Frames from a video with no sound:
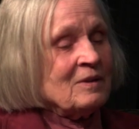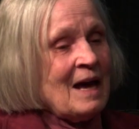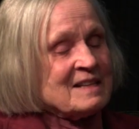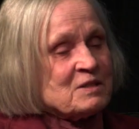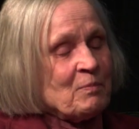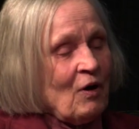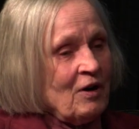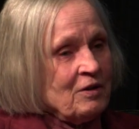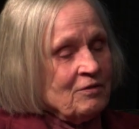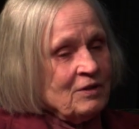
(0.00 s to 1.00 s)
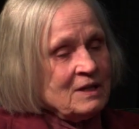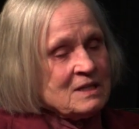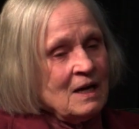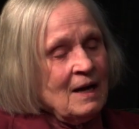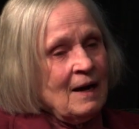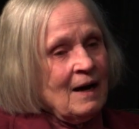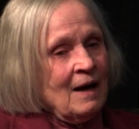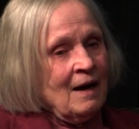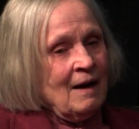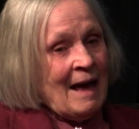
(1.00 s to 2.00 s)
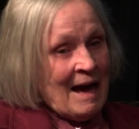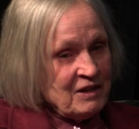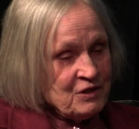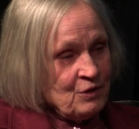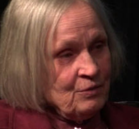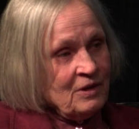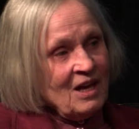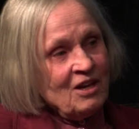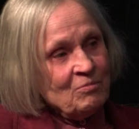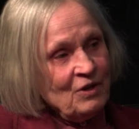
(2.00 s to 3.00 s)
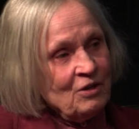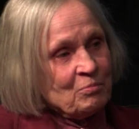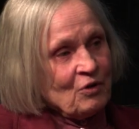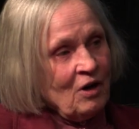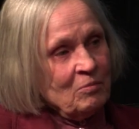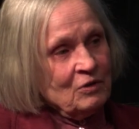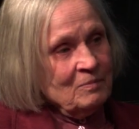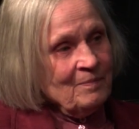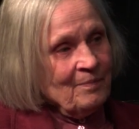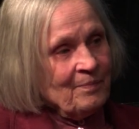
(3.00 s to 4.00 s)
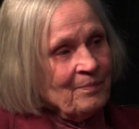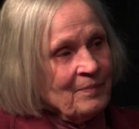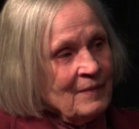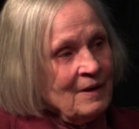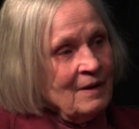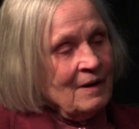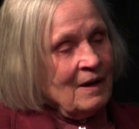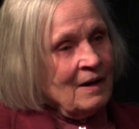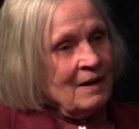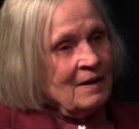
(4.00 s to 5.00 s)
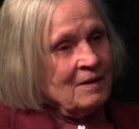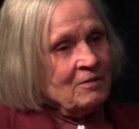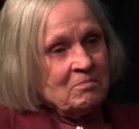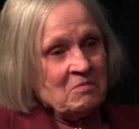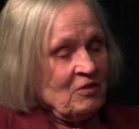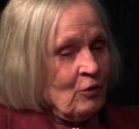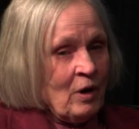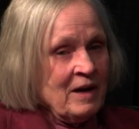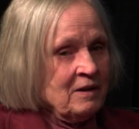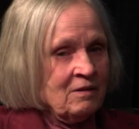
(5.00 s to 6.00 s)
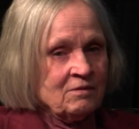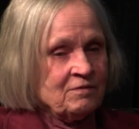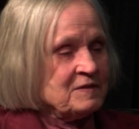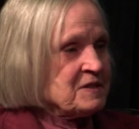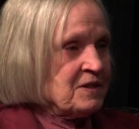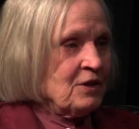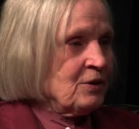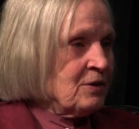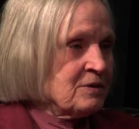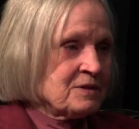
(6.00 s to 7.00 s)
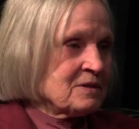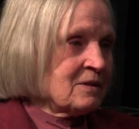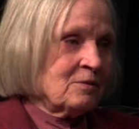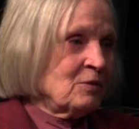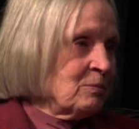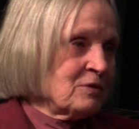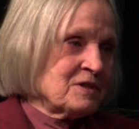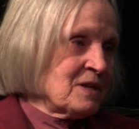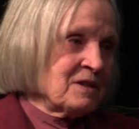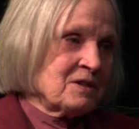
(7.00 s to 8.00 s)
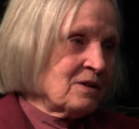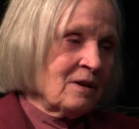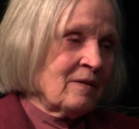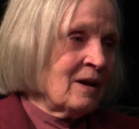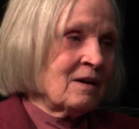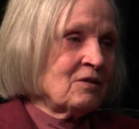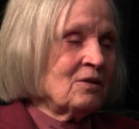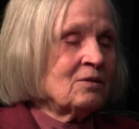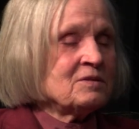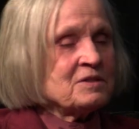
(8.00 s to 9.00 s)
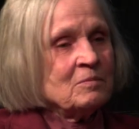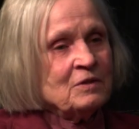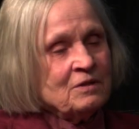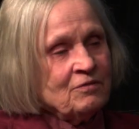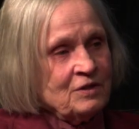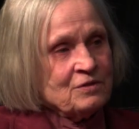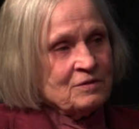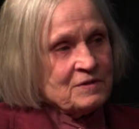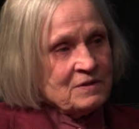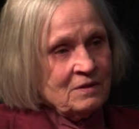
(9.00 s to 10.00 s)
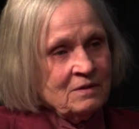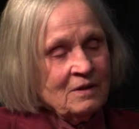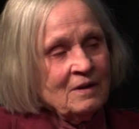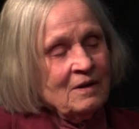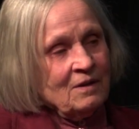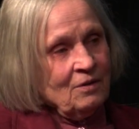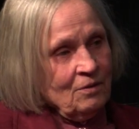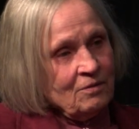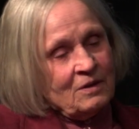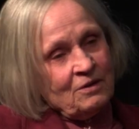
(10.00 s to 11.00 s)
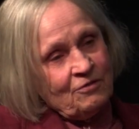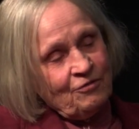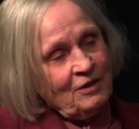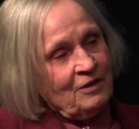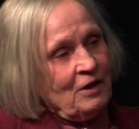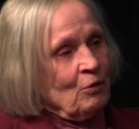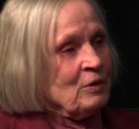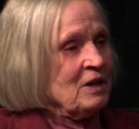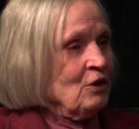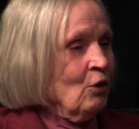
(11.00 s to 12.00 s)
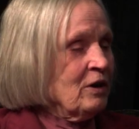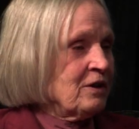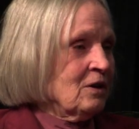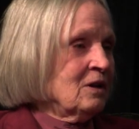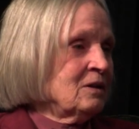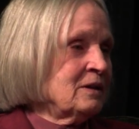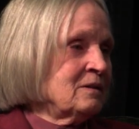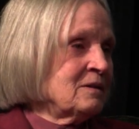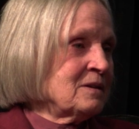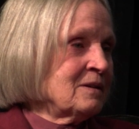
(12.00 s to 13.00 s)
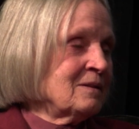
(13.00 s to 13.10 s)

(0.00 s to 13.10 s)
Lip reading: that's part of it. Attitude can be a problem. A variety of scenarios can be presented on that. You know, some individuals, they feel they already know it all, and